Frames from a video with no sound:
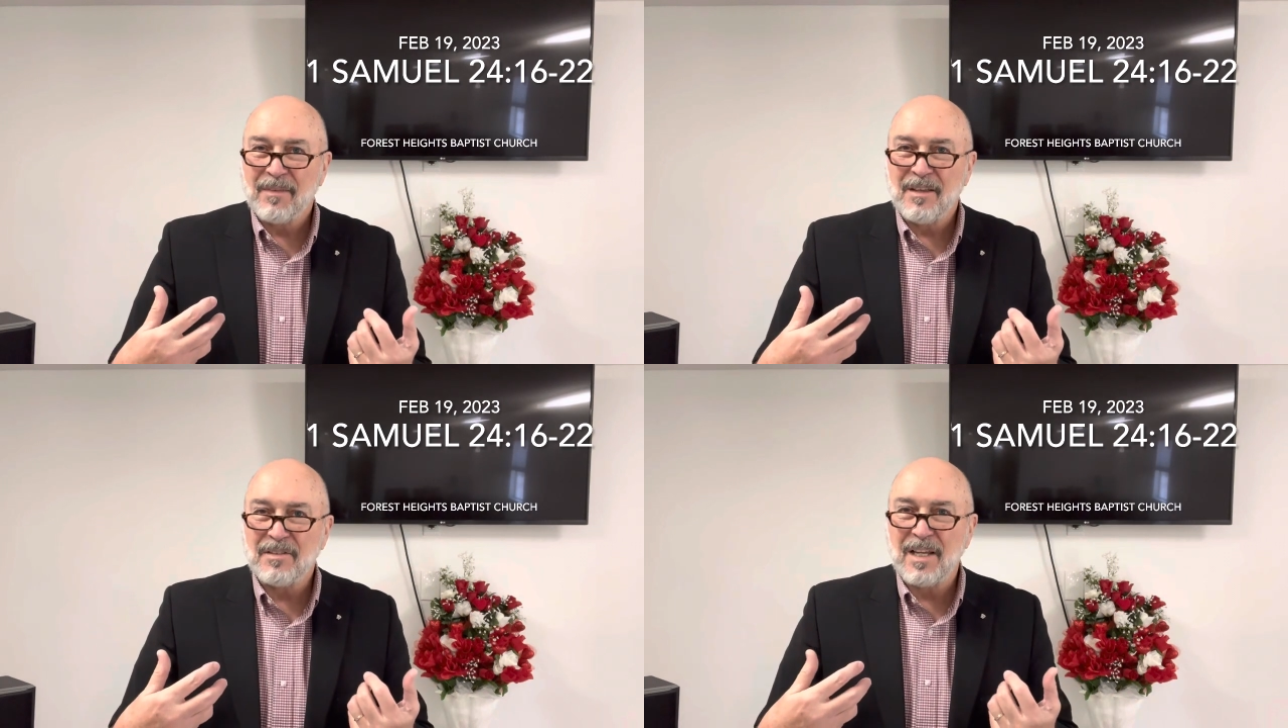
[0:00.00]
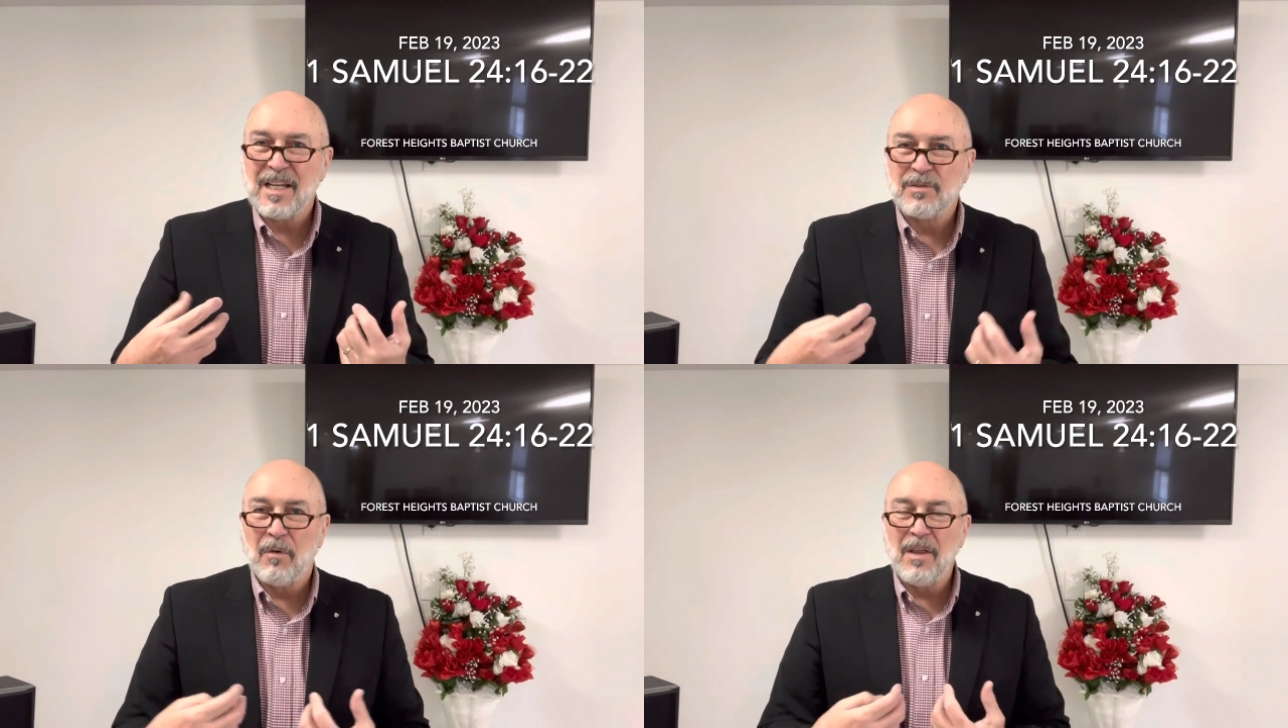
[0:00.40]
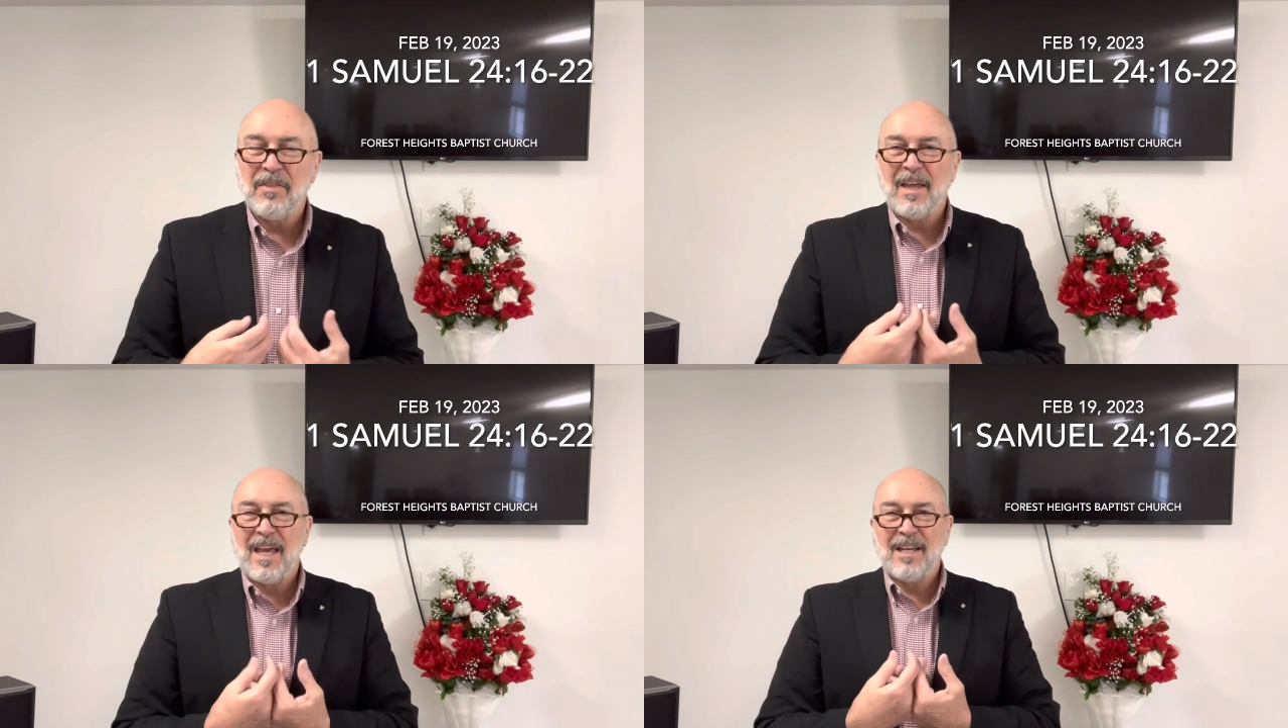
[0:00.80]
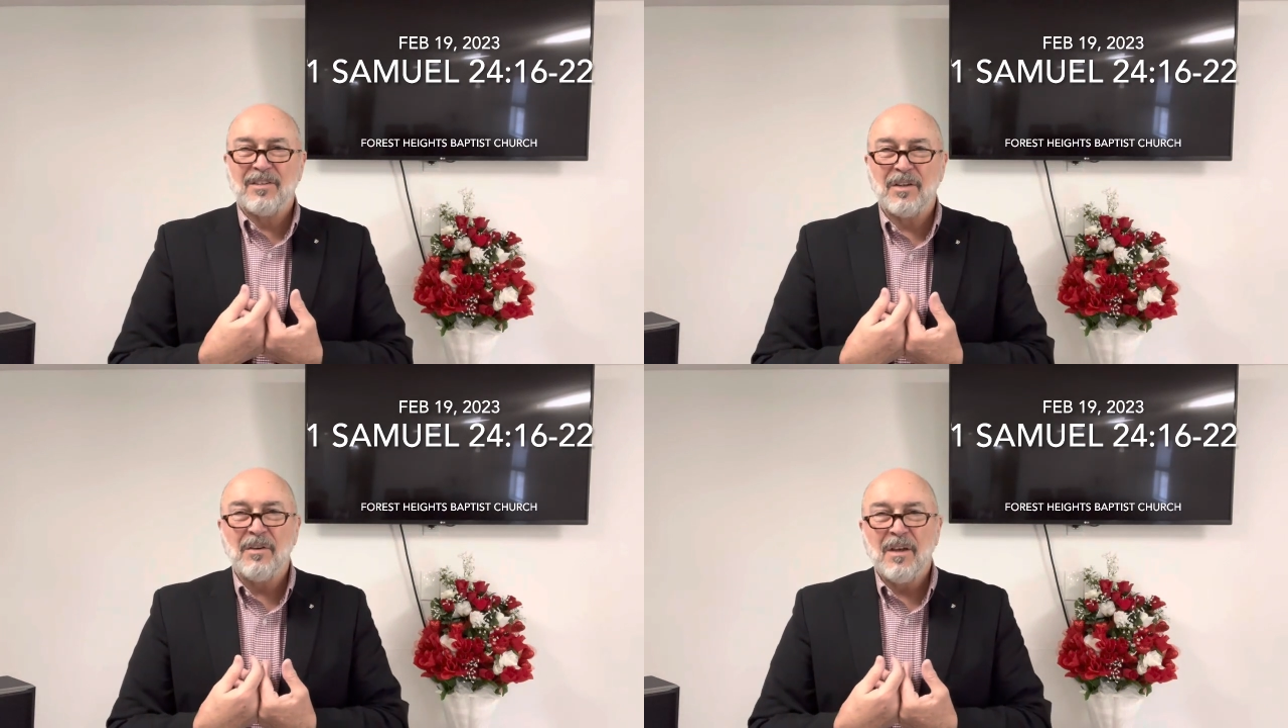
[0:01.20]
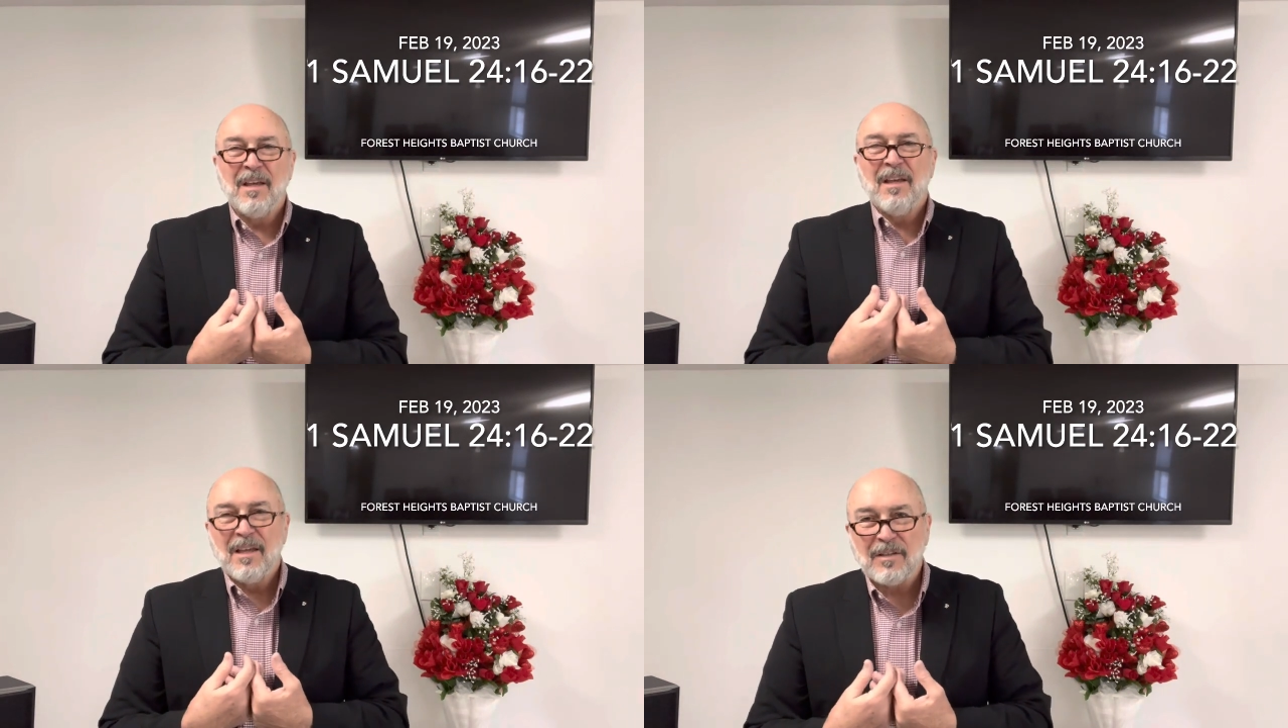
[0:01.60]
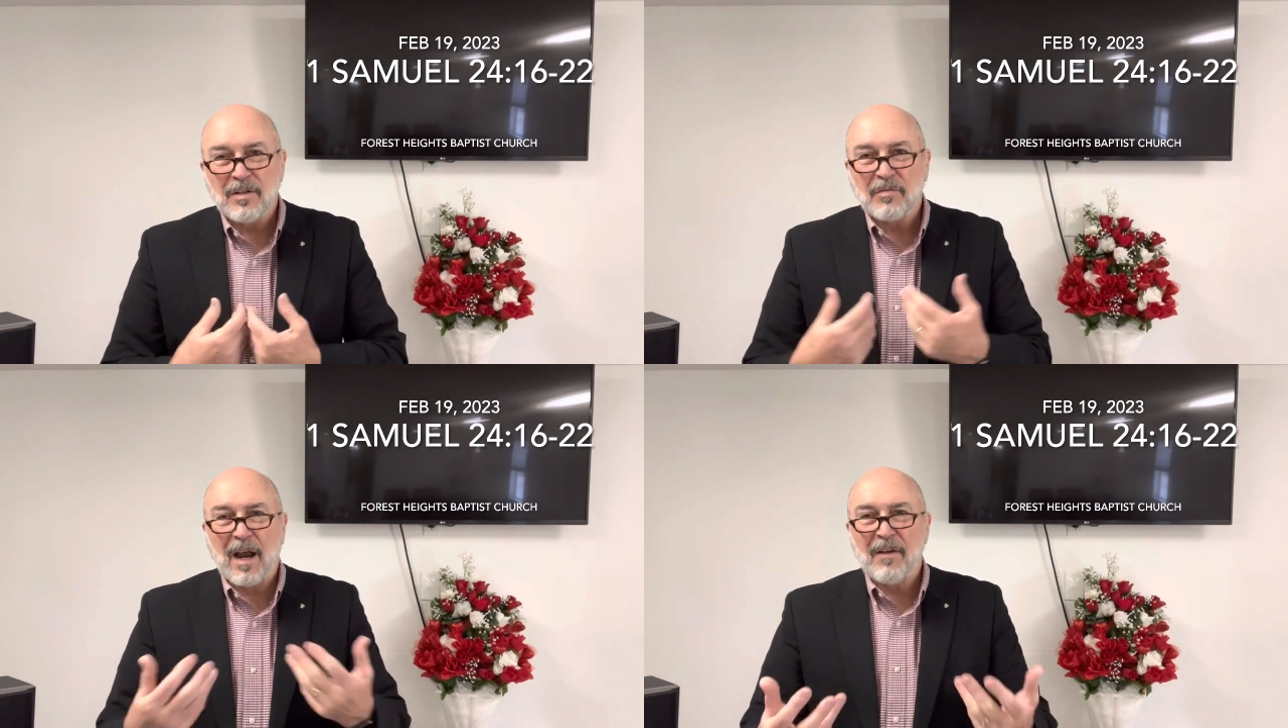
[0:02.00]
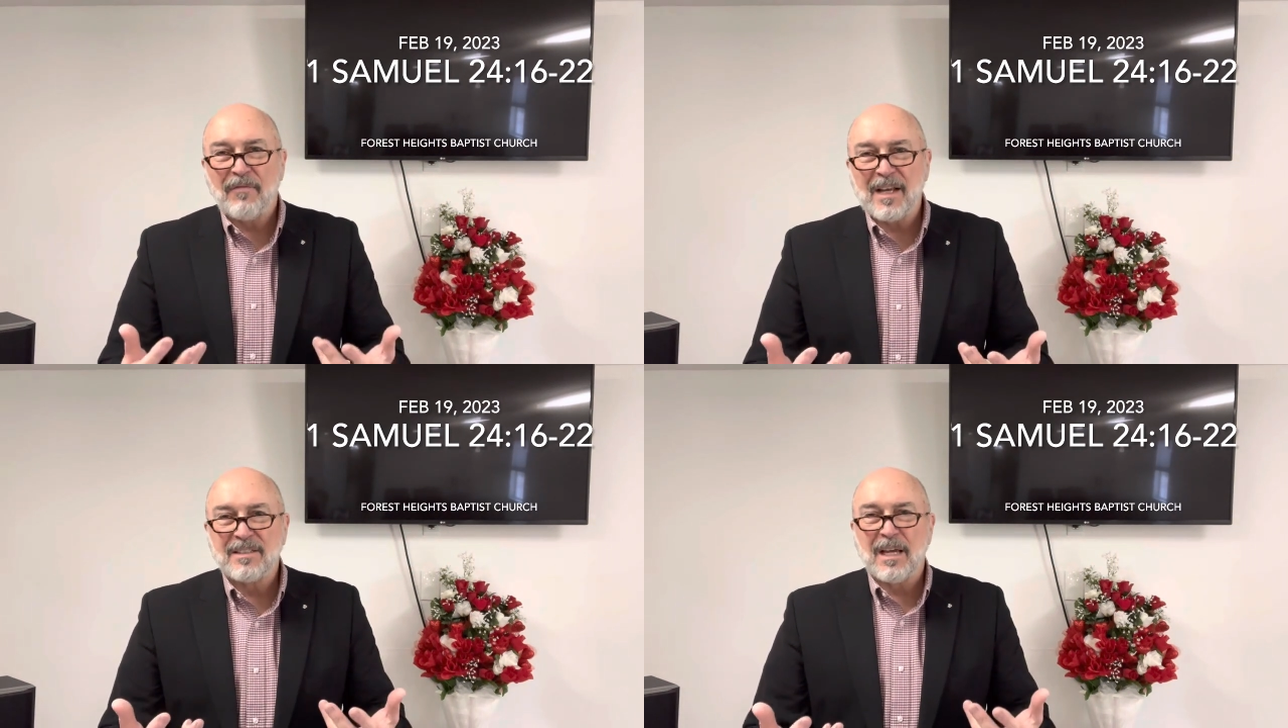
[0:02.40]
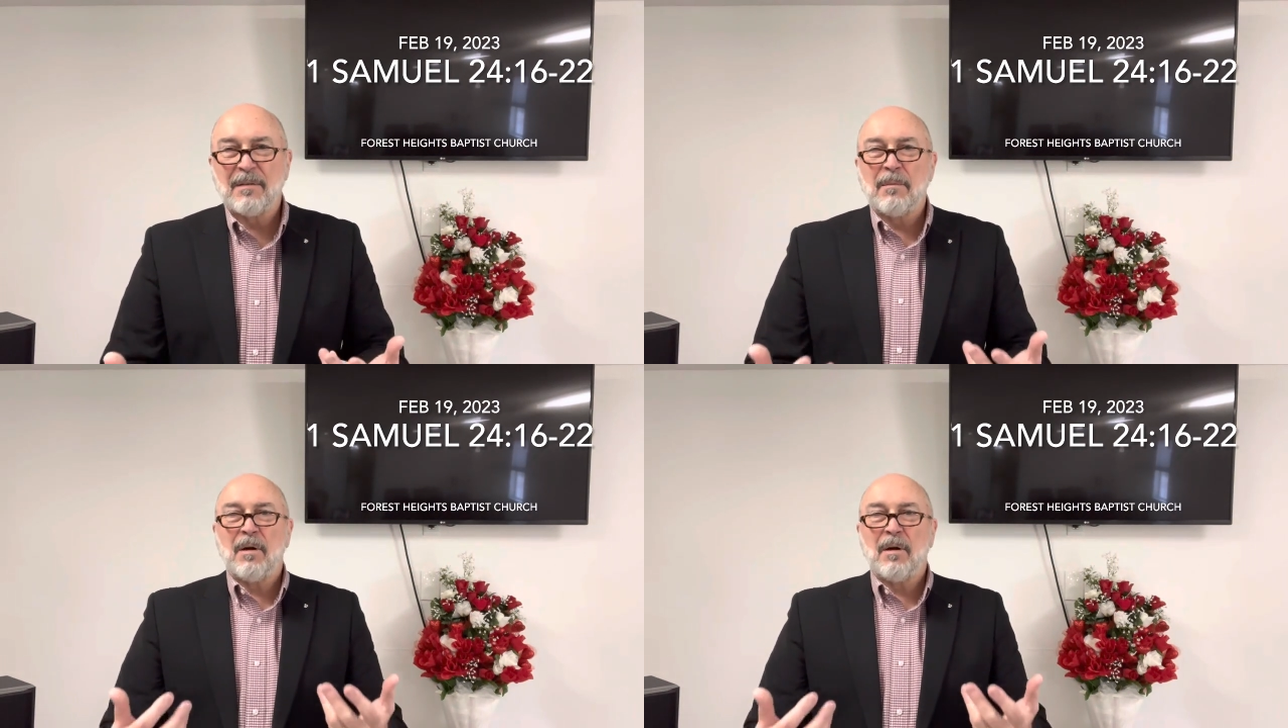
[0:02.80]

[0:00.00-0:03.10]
You see, it's one thing to, to try to fix something,